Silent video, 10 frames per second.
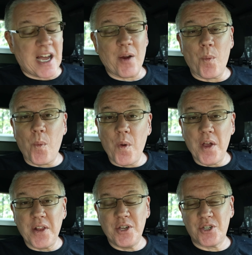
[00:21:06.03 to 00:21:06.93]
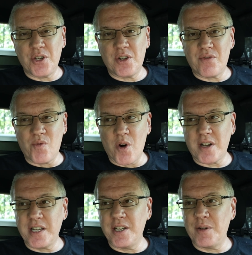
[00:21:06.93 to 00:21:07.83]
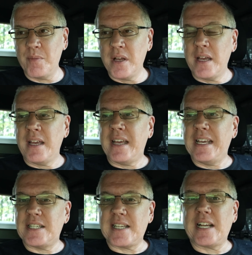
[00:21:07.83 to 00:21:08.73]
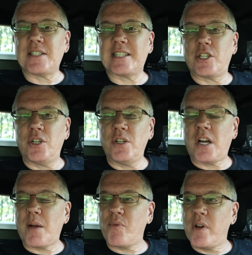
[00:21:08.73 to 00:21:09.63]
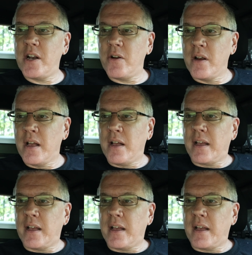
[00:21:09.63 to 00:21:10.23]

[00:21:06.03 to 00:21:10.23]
I really should have worked him. He sounds like a good operator.